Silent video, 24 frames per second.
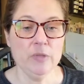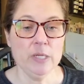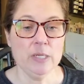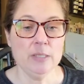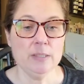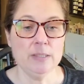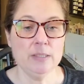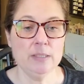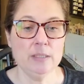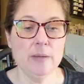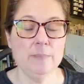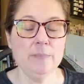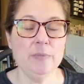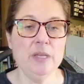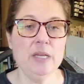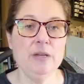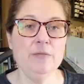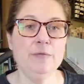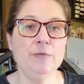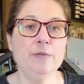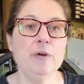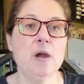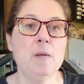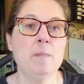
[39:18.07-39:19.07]
something
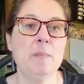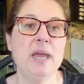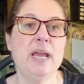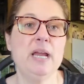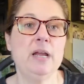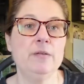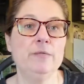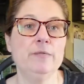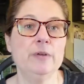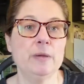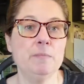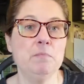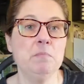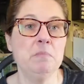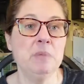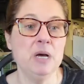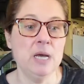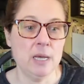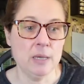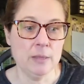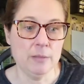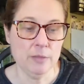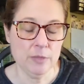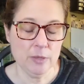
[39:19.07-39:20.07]
from every
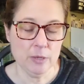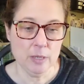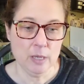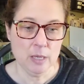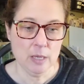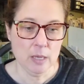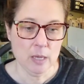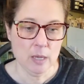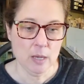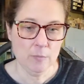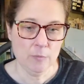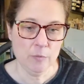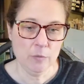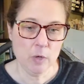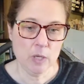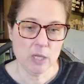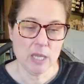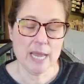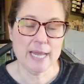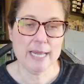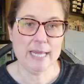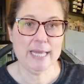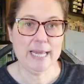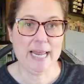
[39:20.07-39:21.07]
month for
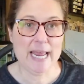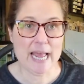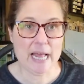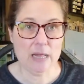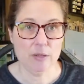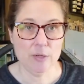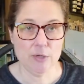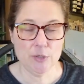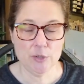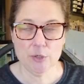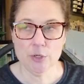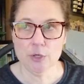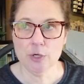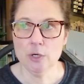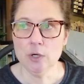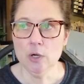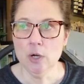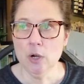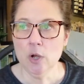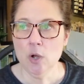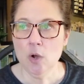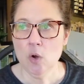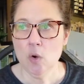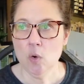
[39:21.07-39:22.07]
like a calendar
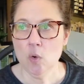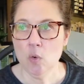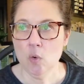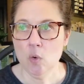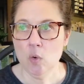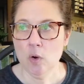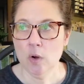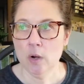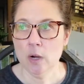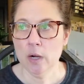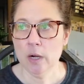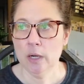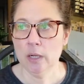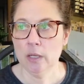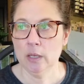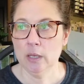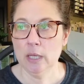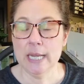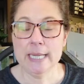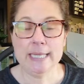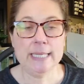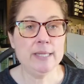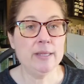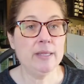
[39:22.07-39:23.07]
or
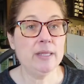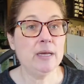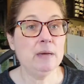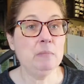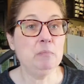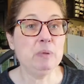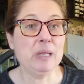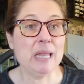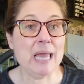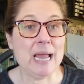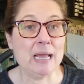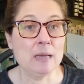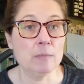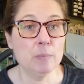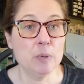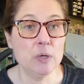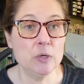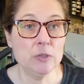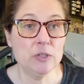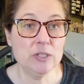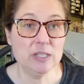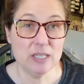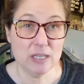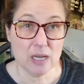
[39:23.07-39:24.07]
like the
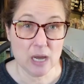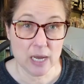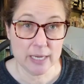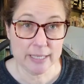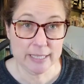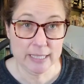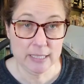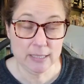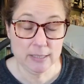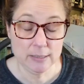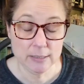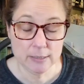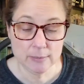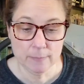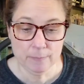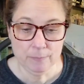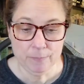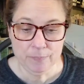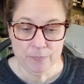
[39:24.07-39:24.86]
Blackbird stockings.